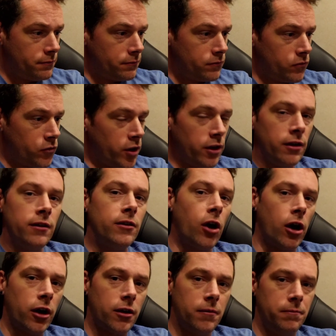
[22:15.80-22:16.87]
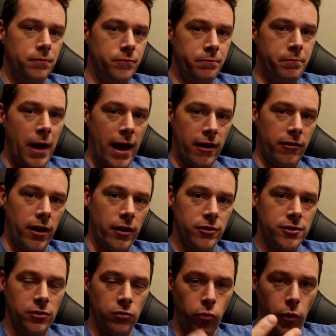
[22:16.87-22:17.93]
See, dark
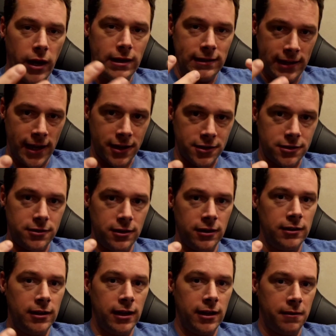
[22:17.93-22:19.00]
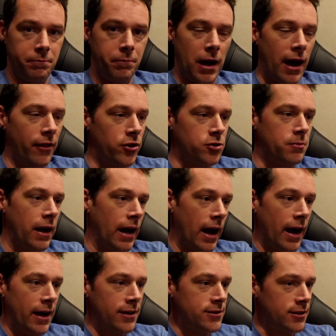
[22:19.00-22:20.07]
backgrounds and white text, it bothers my
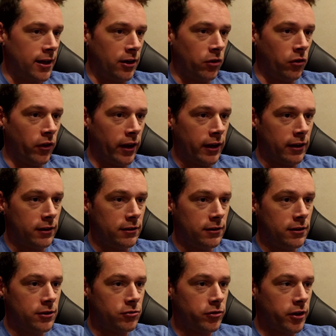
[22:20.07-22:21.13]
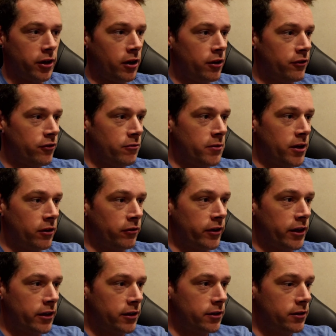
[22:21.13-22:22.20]
eyes, and I don't like it. It's really hard for me to
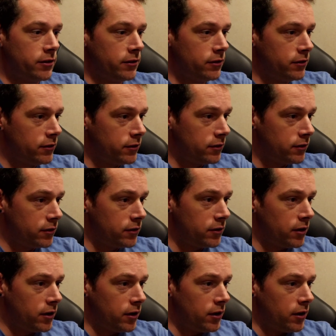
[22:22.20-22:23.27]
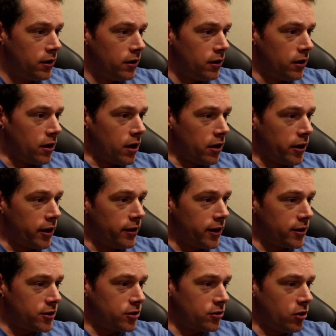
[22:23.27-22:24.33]
read it. All right,
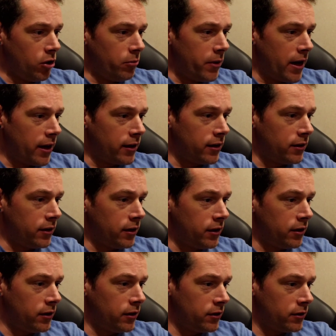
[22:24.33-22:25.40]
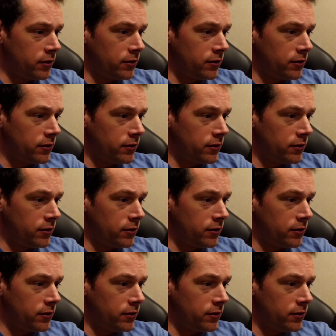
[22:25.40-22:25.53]
let's go back in here.